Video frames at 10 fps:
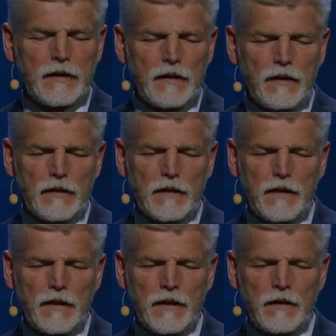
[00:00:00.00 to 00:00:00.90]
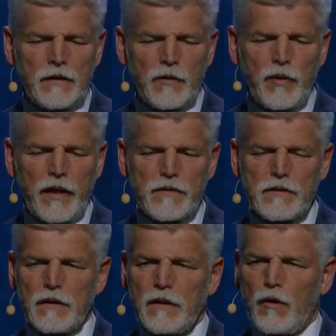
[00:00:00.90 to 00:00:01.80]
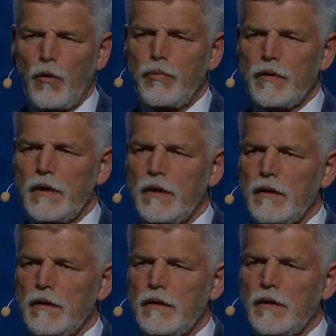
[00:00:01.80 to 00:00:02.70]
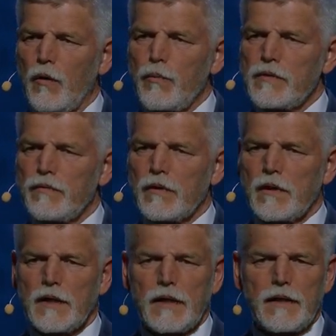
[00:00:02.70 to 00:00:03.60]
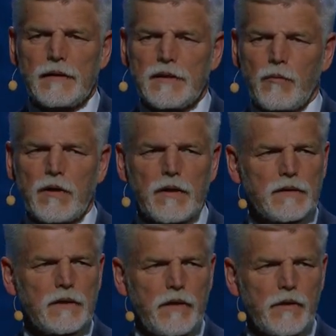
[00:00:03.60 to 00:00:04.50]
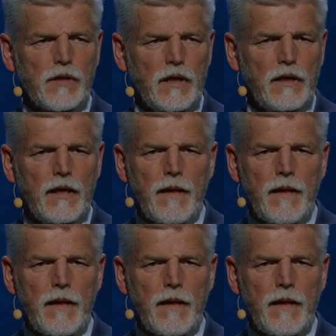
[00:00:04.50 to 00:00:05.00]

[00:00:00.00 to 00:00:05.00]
uh, he replaced uh, hope, uh, hopes for democratic Russia